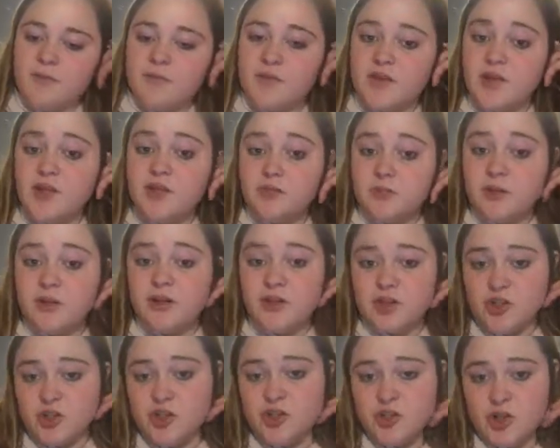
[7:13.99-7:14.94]
They'd
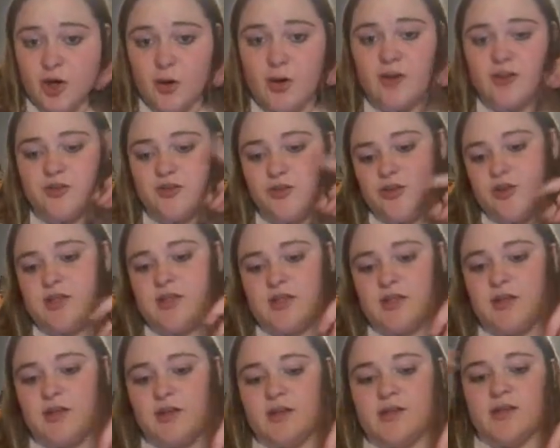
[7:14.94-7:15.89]
really just show interest
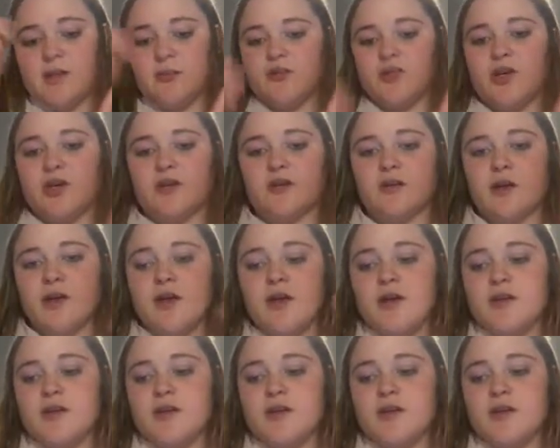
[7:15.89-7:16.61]
in the subject.